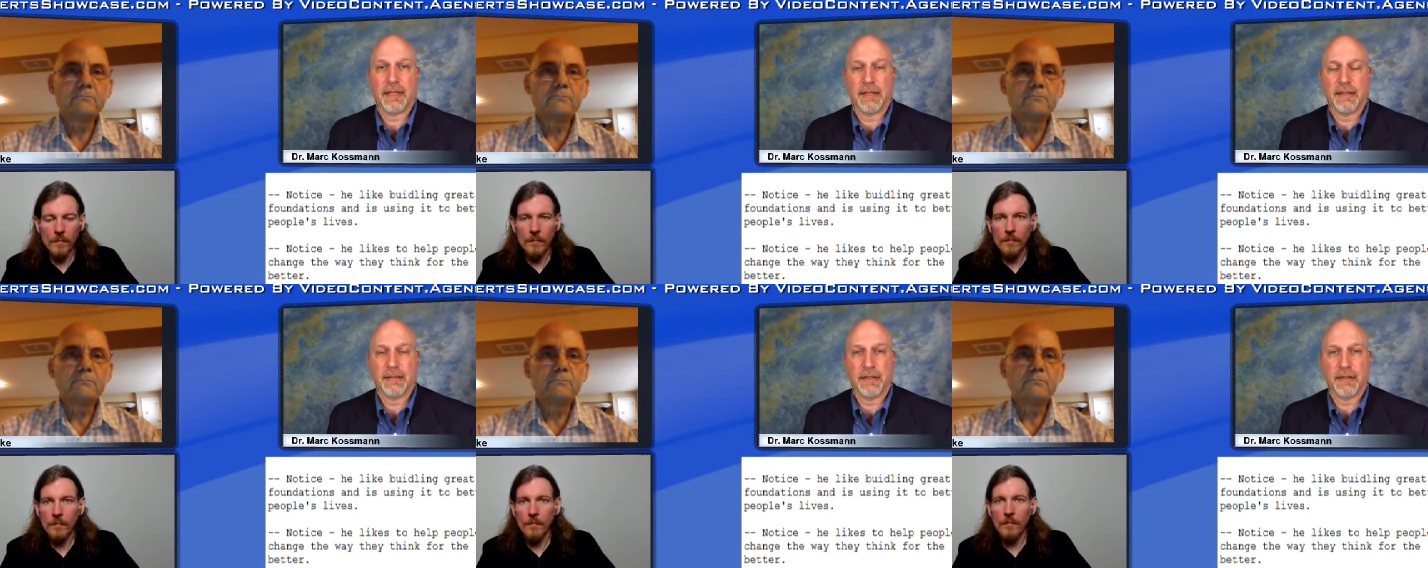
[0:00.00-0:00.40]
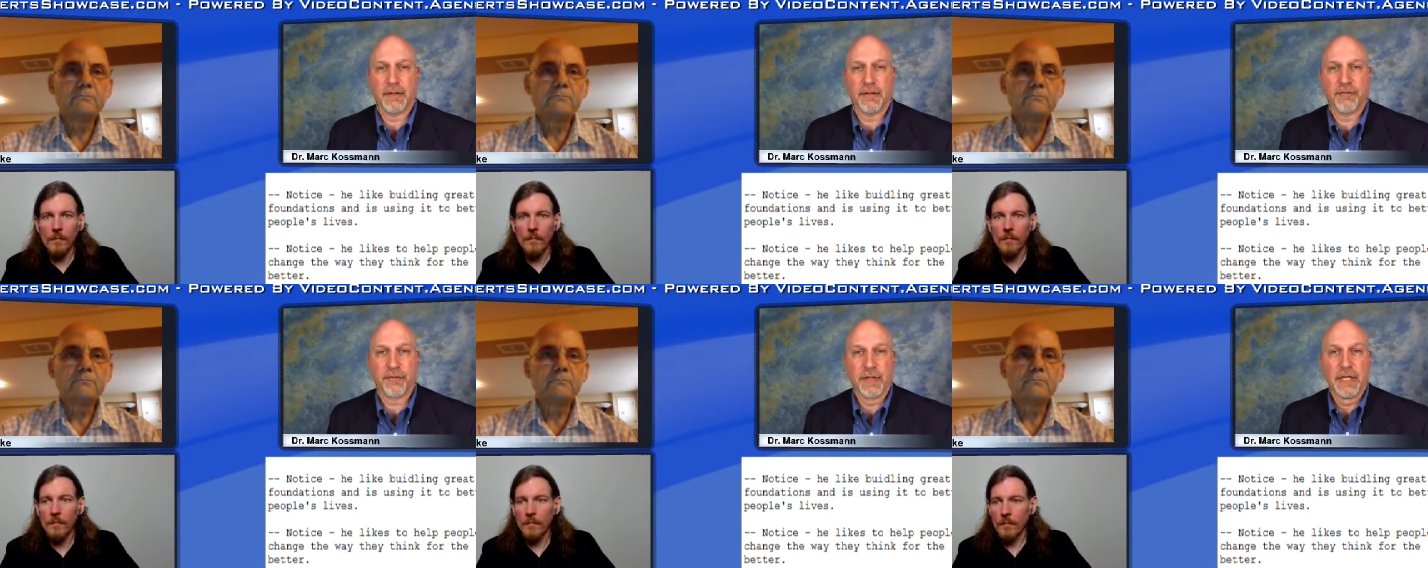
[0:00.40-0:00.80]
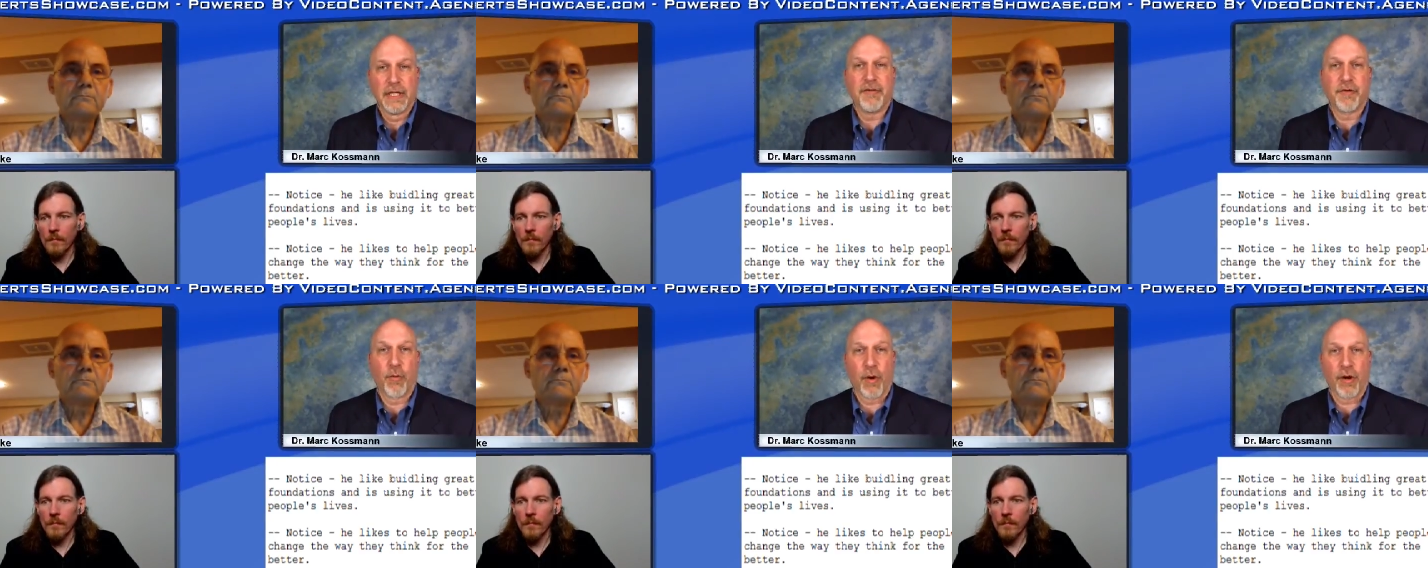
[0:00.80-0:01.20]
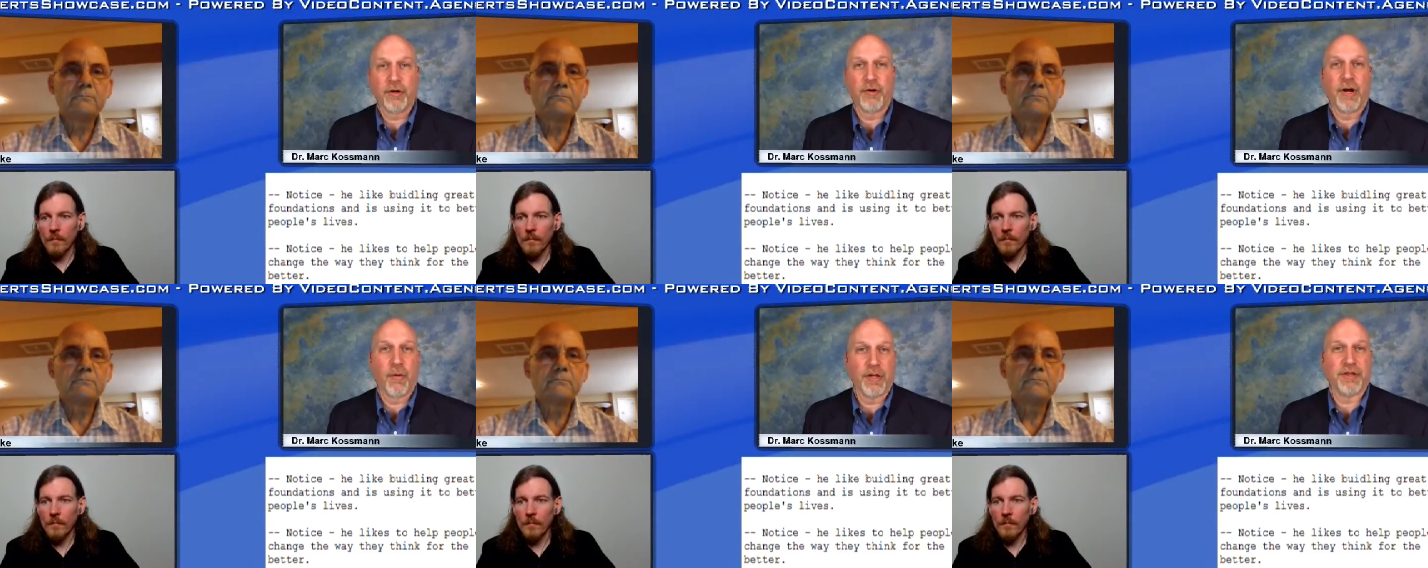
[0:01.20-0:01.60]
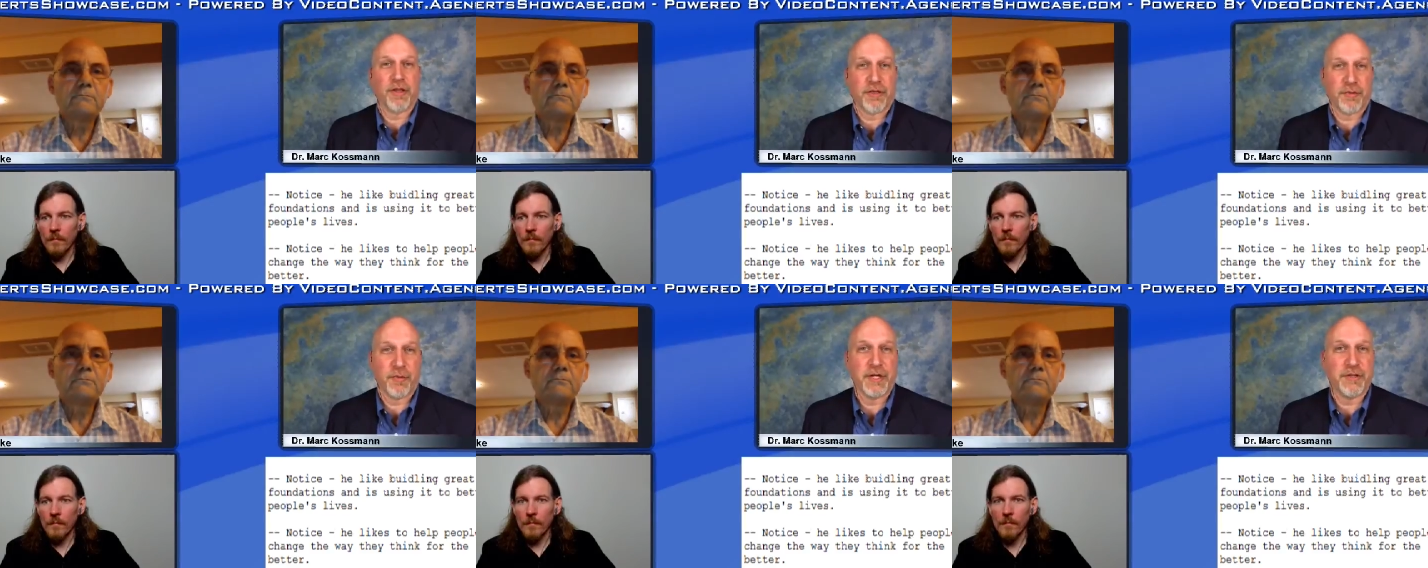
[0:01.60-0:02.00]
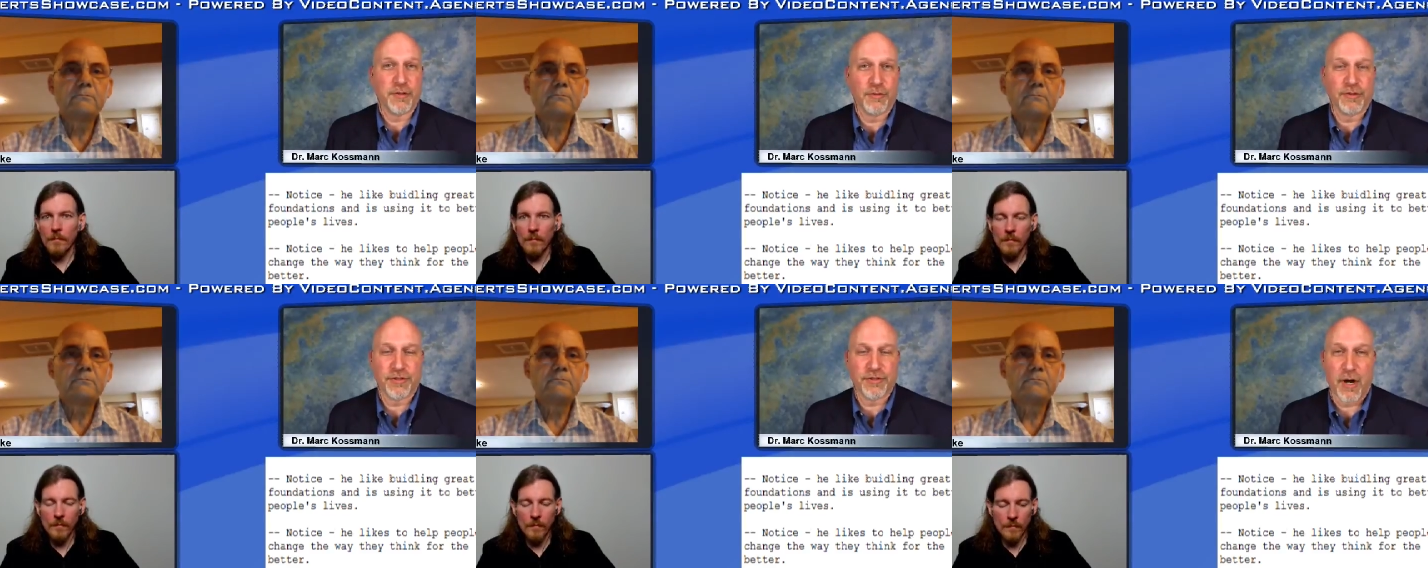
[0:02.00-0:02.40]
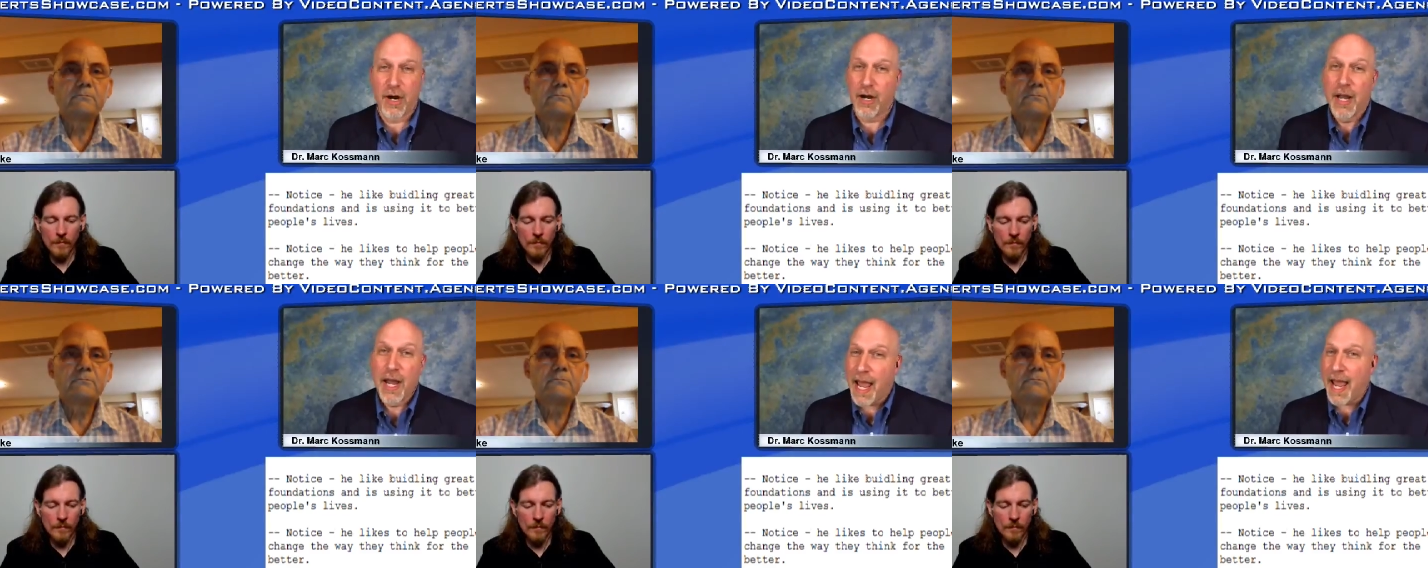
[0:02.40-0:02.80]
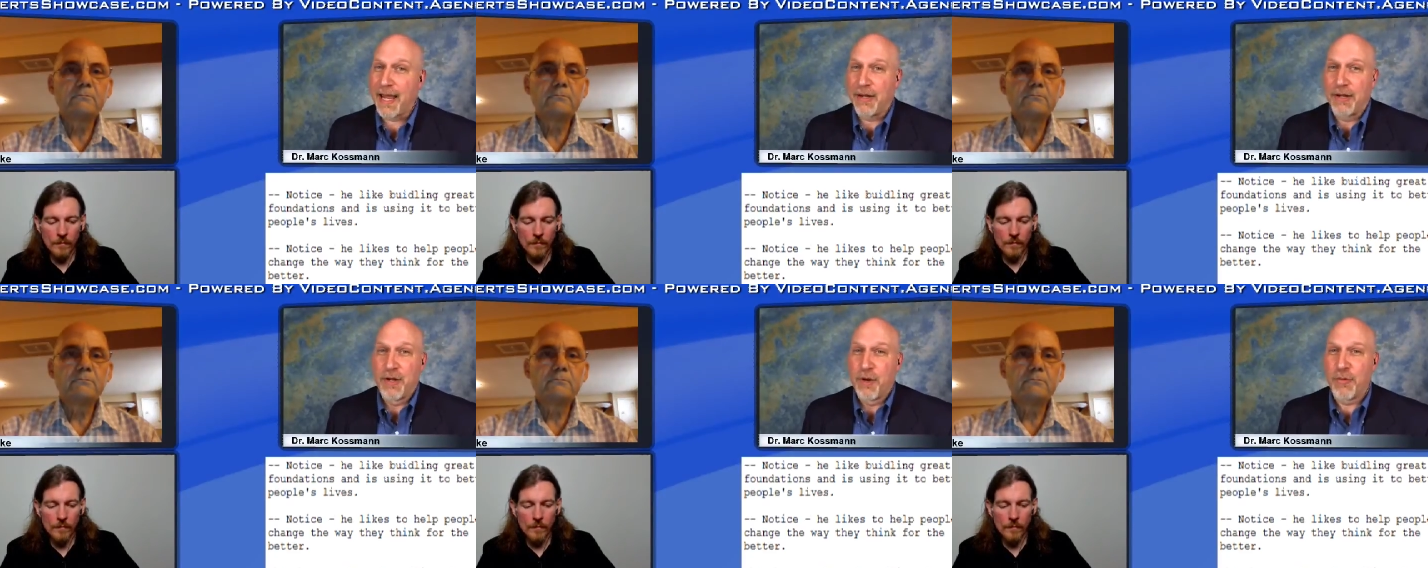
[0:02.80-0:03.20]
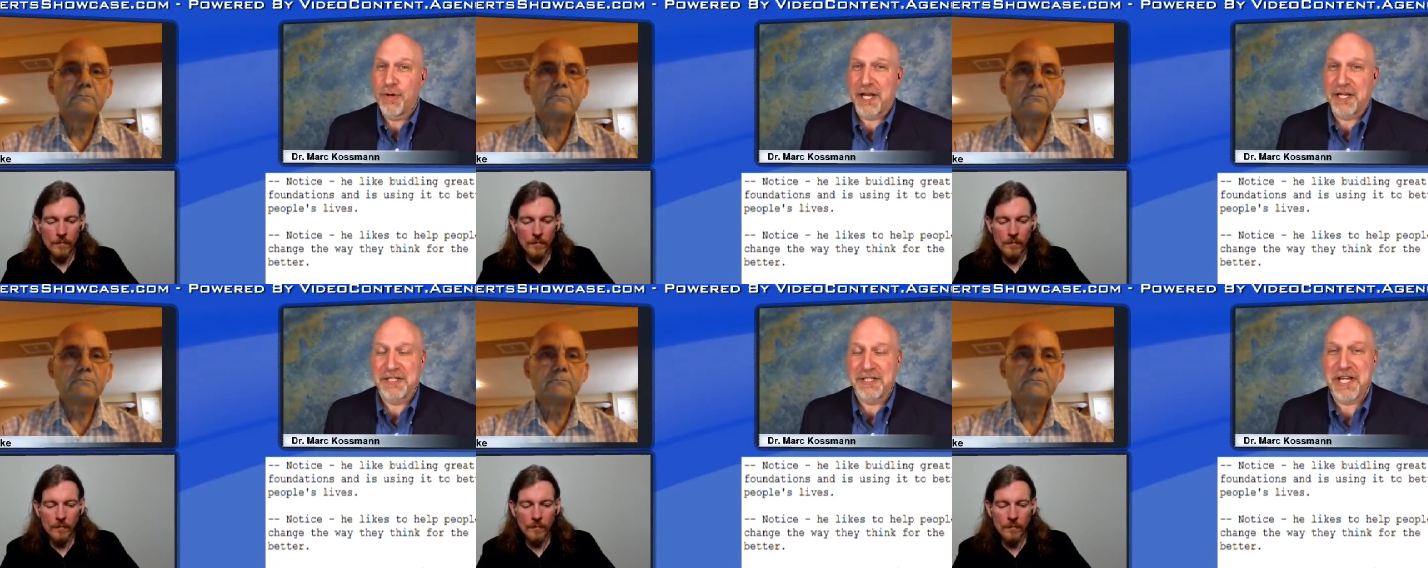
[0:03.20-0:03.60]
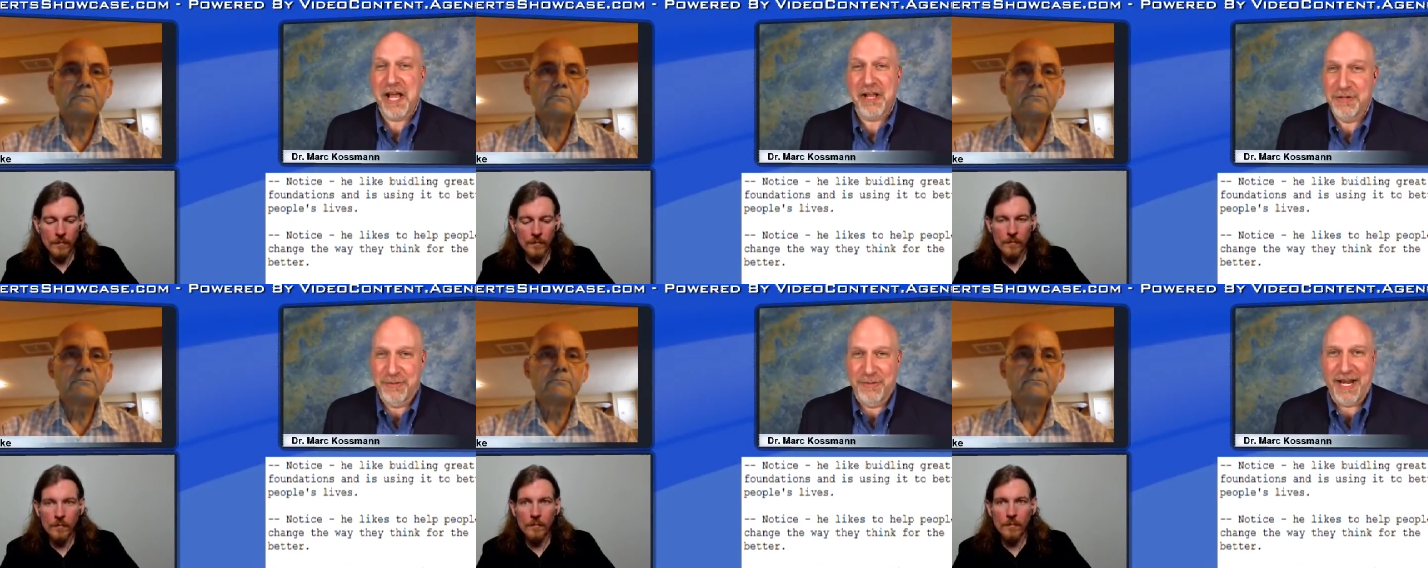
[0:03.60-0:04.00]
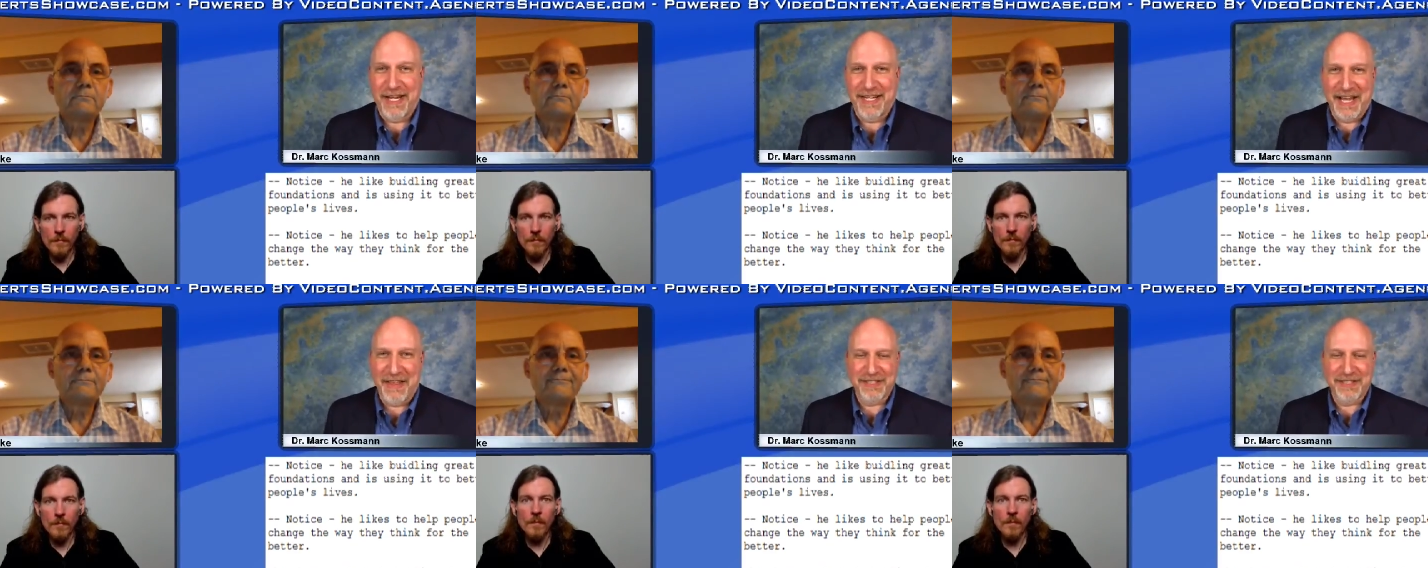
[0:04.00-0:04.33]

Speaker 1: uh, you know if, if you're wondering what the three tools are, hey, we're not going to tell you right now.